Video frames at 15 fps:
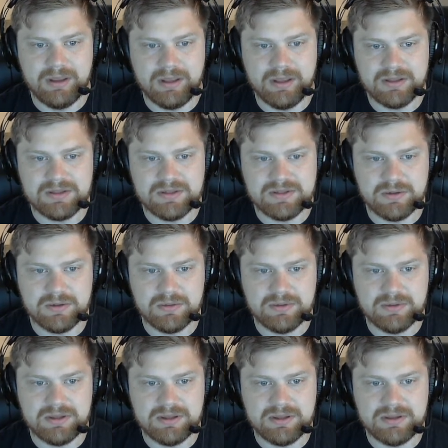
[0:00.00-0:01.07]
and so
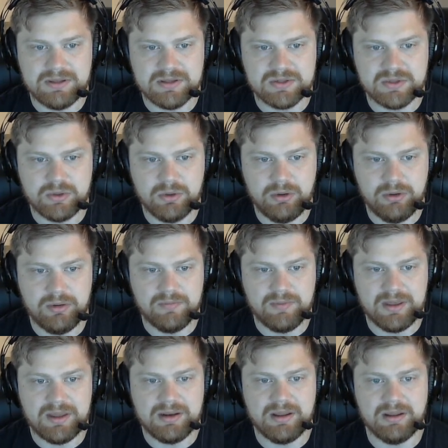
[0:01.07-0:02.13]
this could have
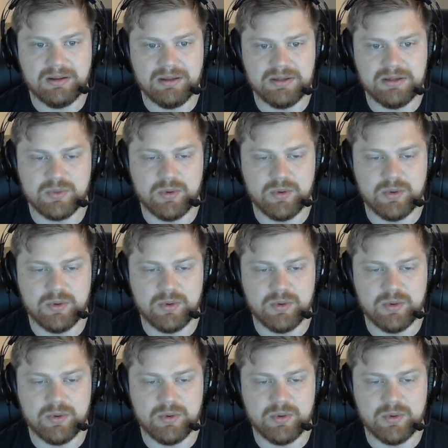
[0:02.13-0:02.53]
been a link